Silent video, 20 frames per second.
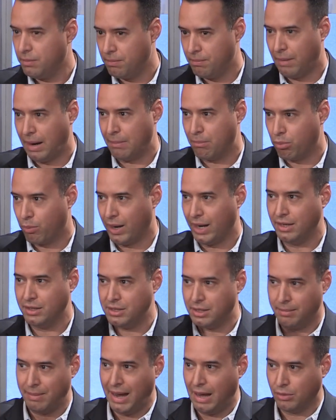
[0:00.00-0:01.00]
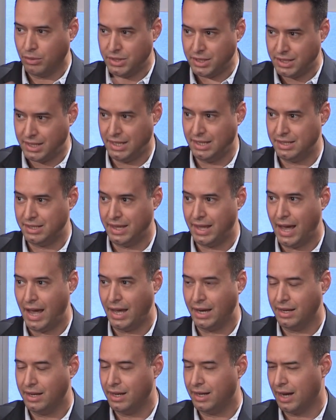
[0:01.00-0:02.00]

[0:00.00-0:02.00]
My brain somehow sees that,